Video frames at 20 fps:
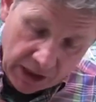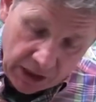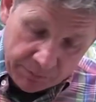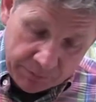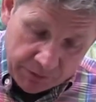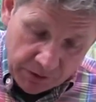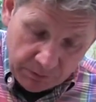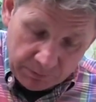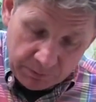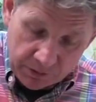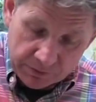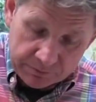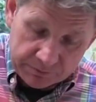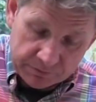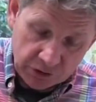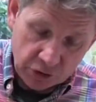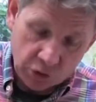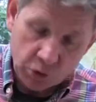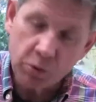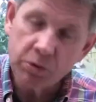a
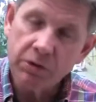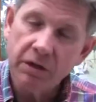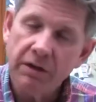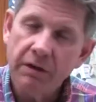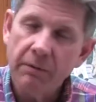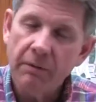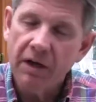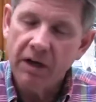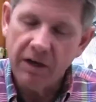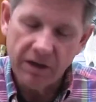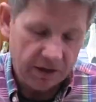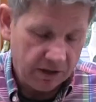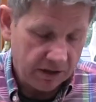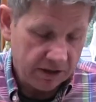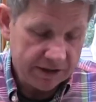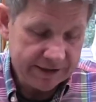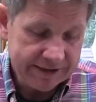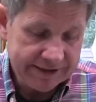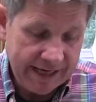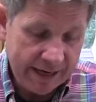problem called
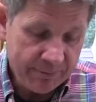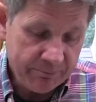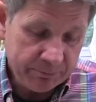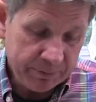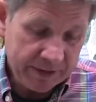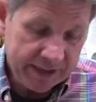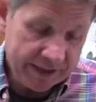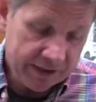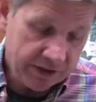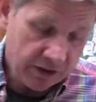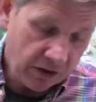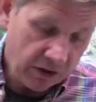damping